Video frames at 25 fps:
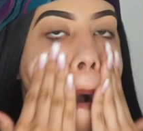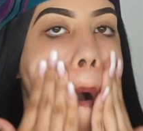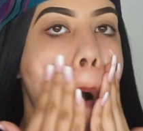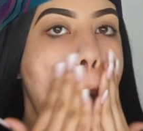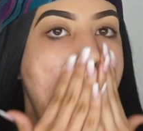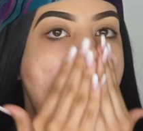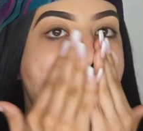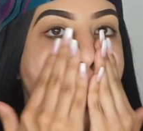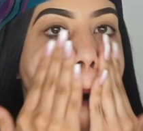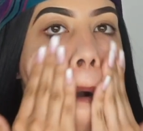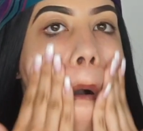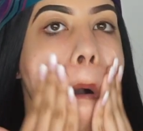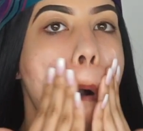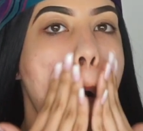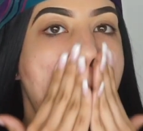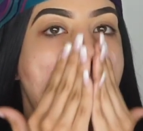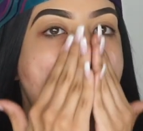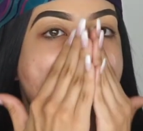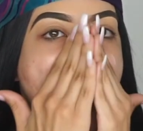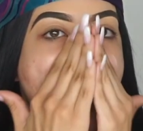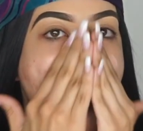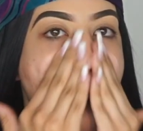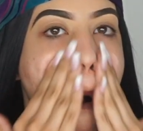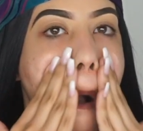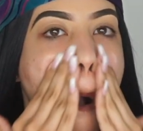So I'm
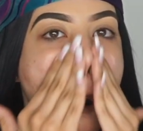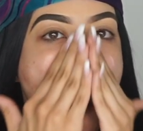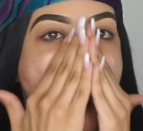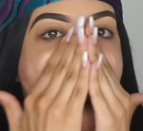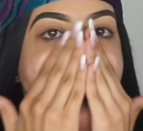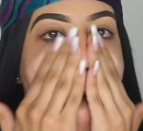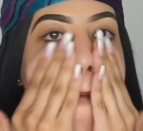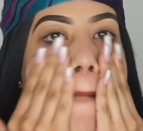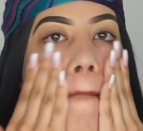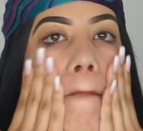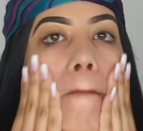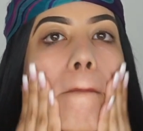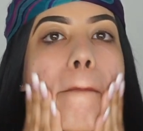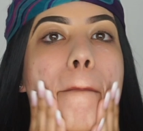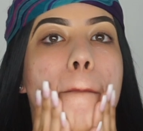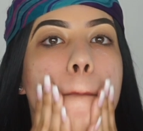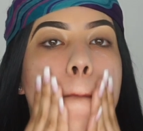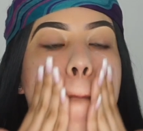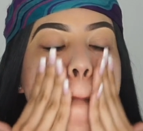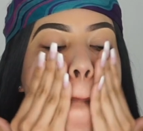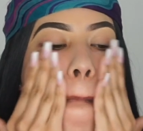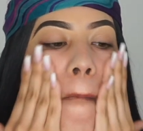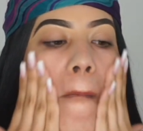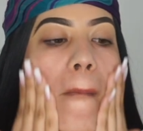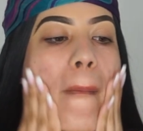starting out by priming my
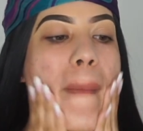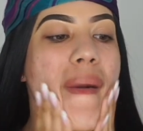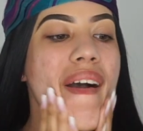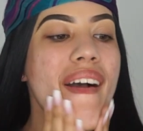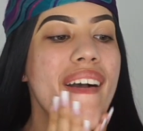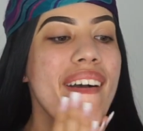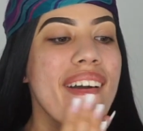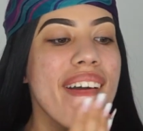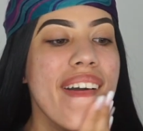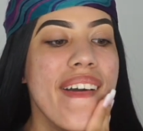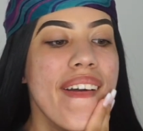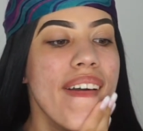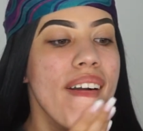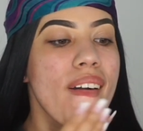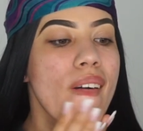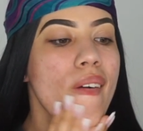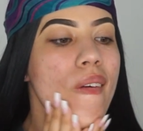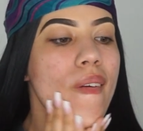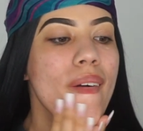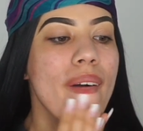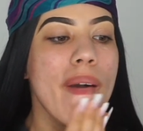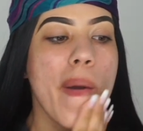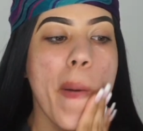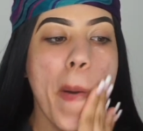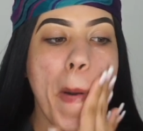face with my Tatcha
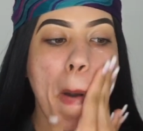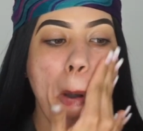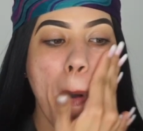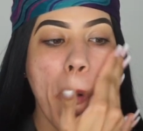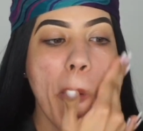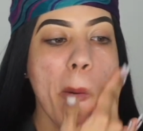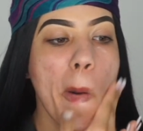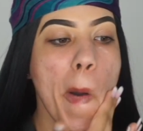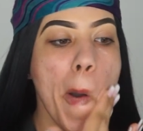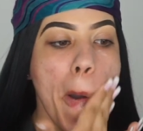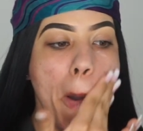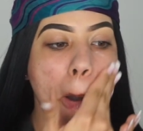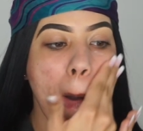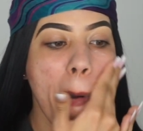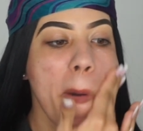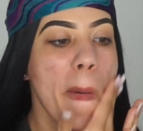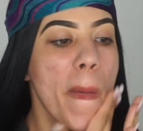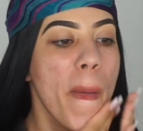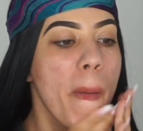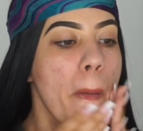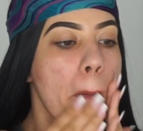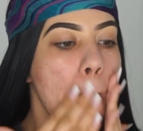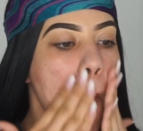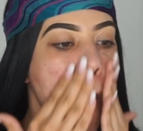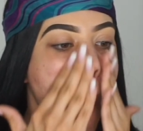Silk Canvas
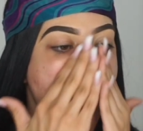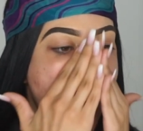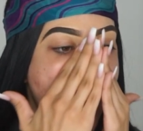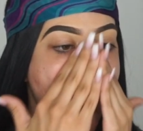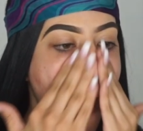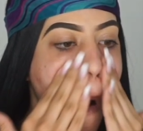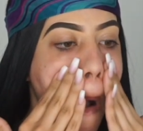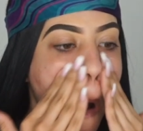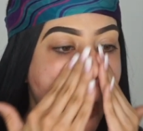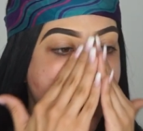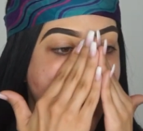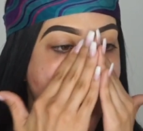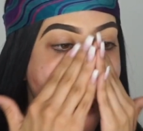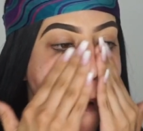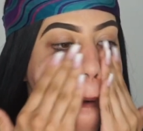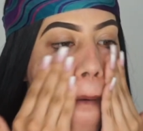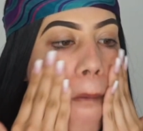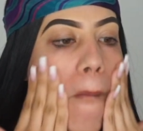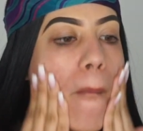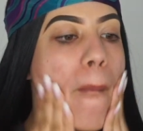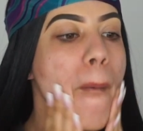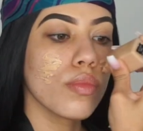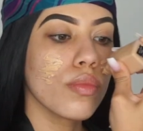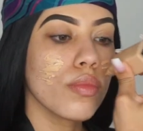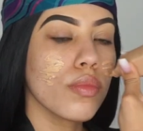Primer. I've been loving this
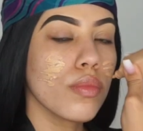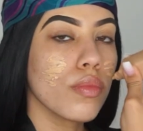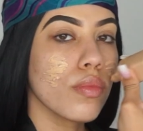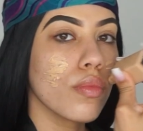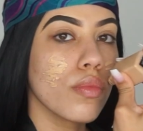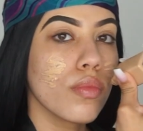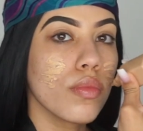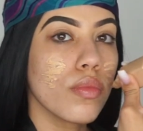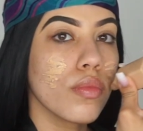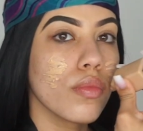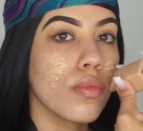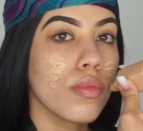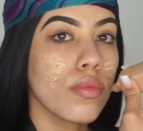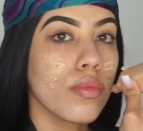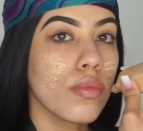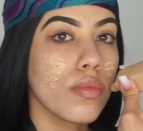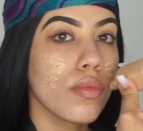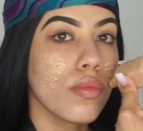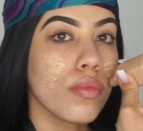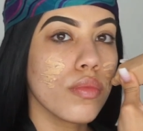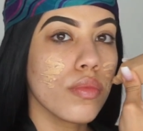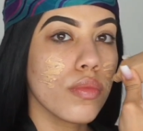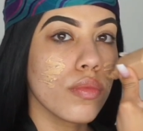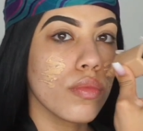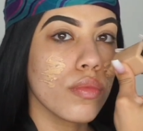stuff lately.
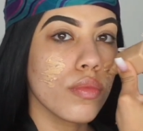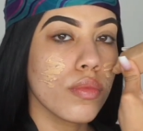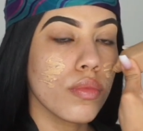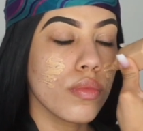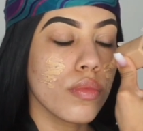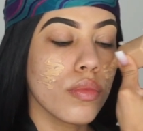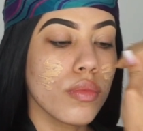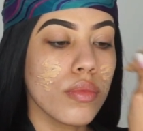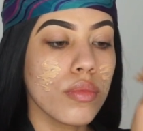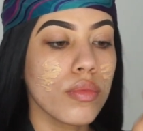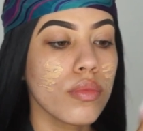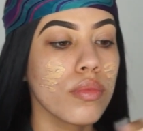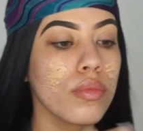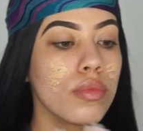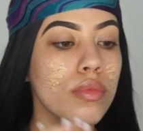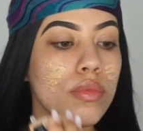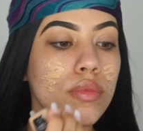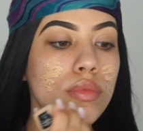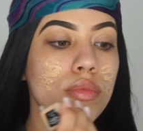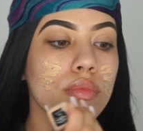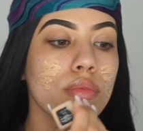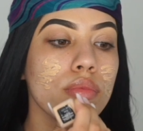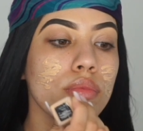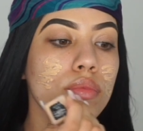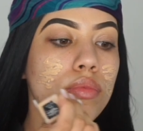For foundation,
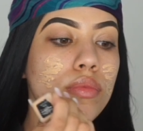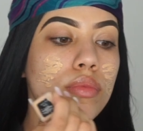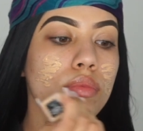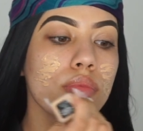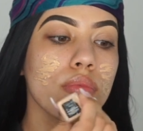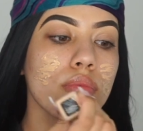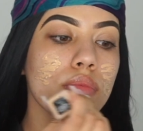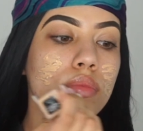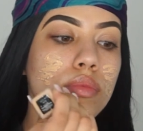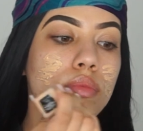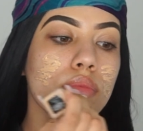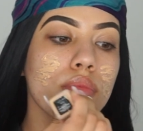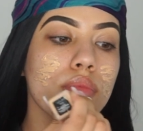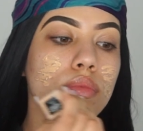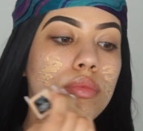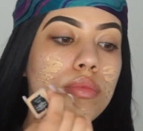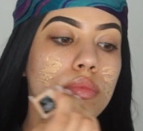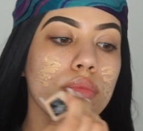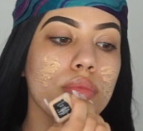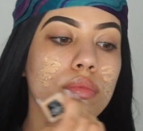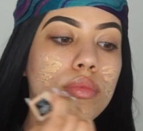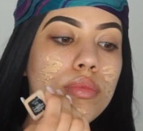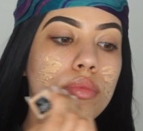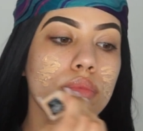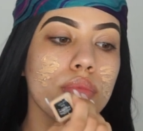I'm using my
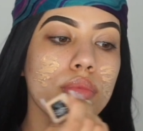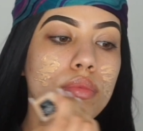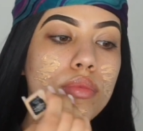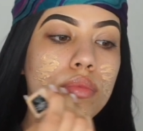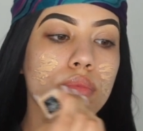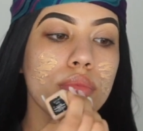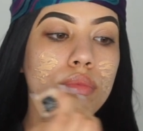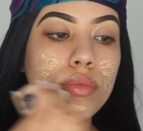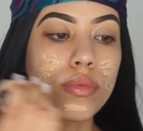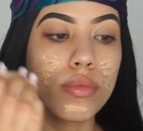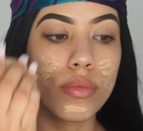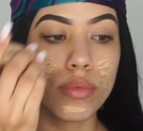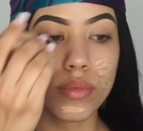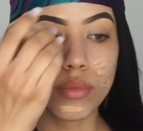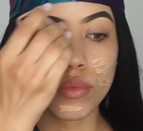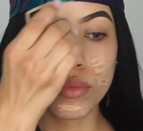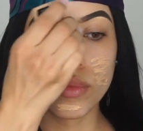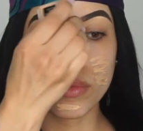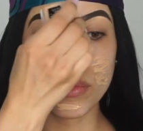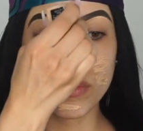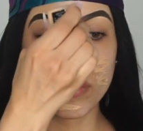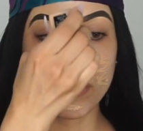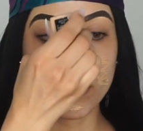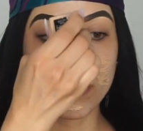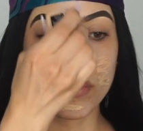CoverFX Power
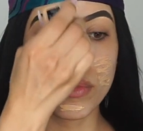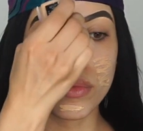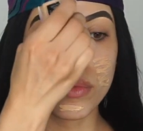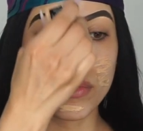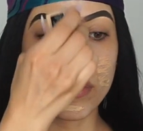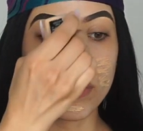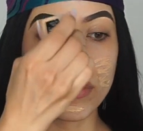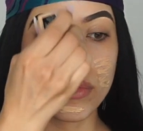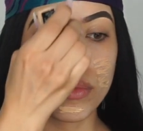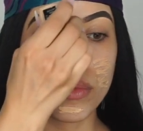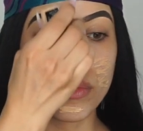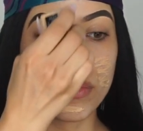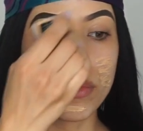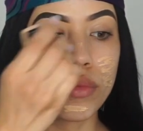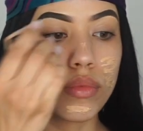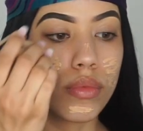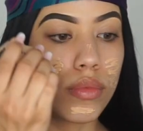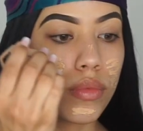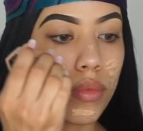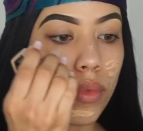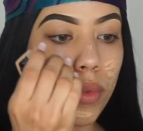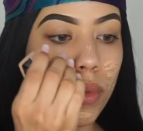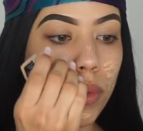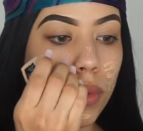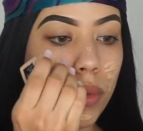Play in the
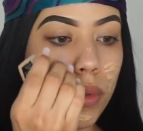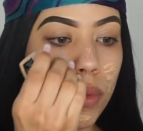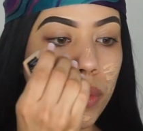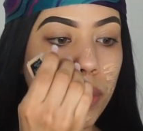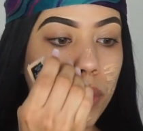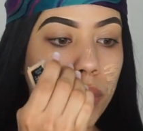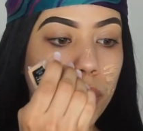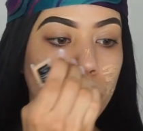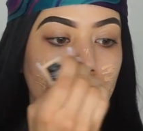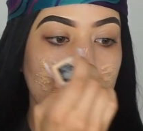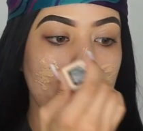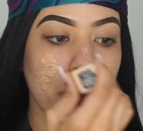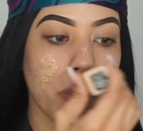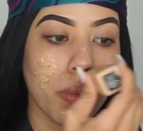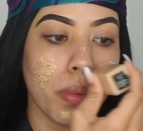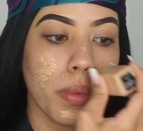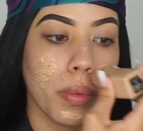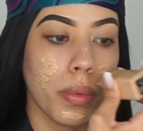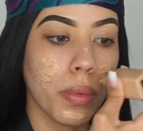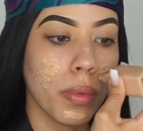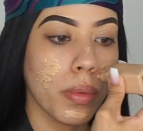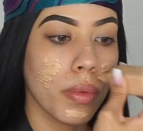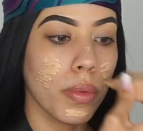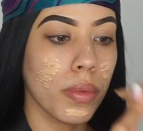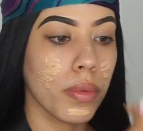shade
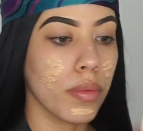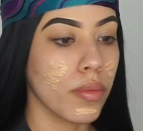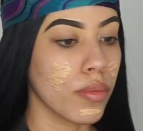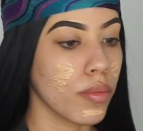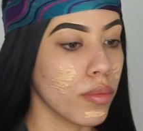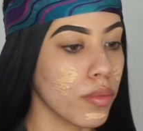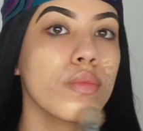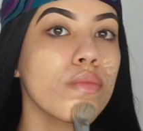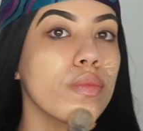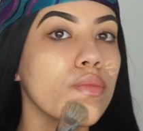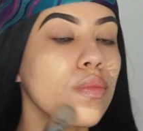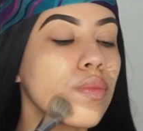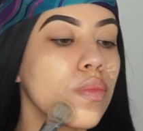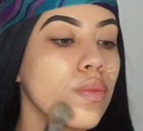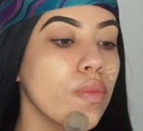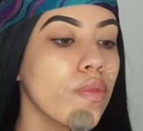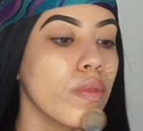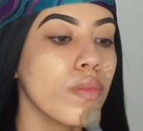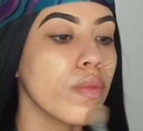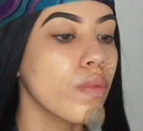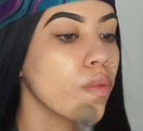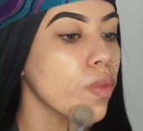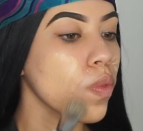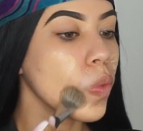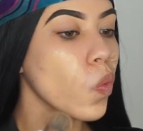G40. This
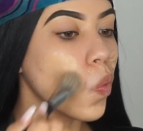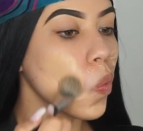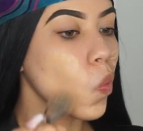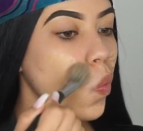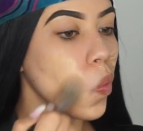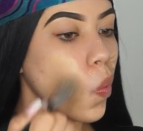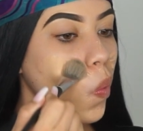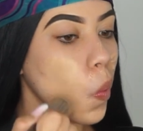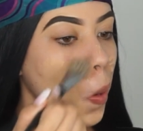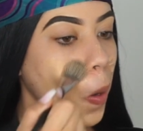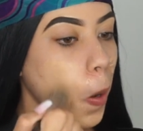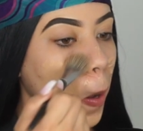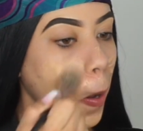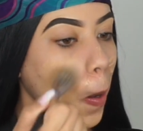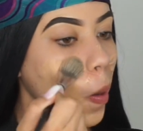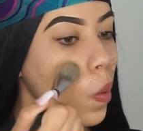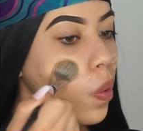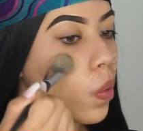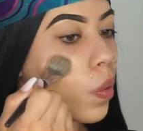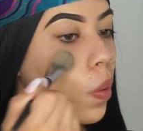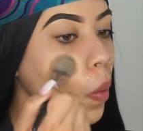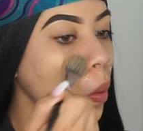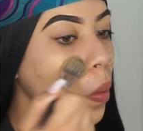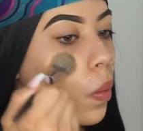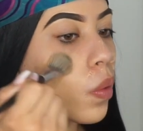stuff is
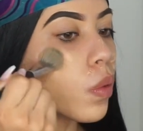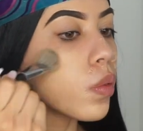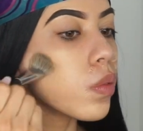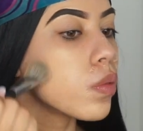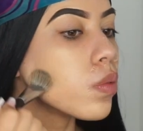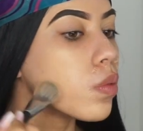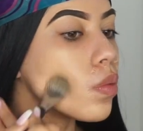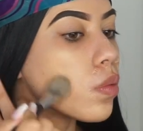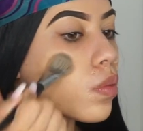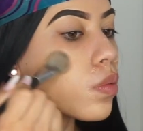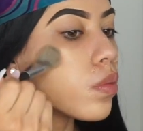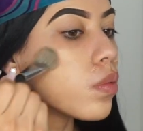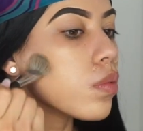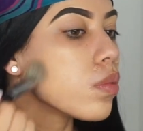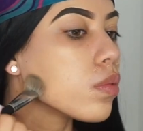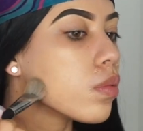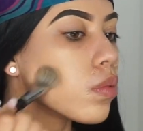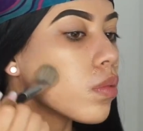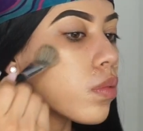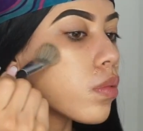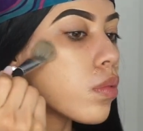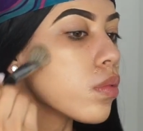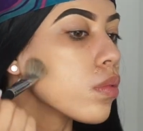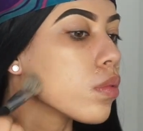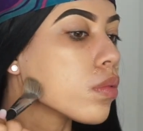so long wearing.
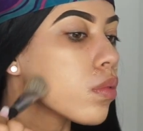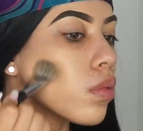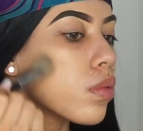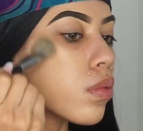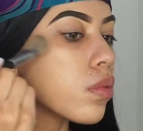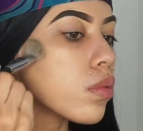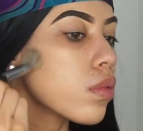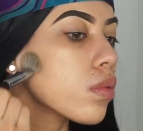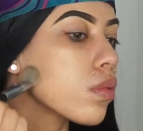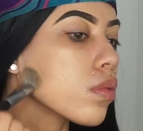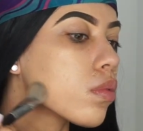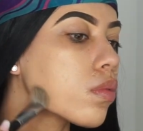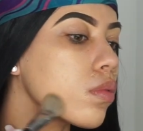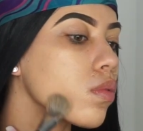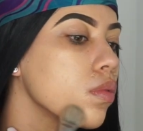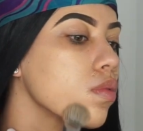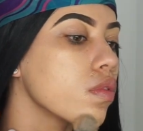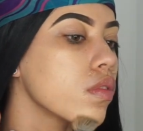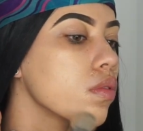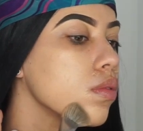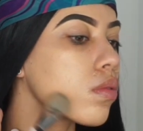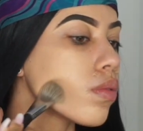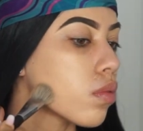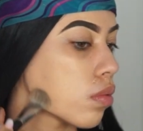I absolutely love it.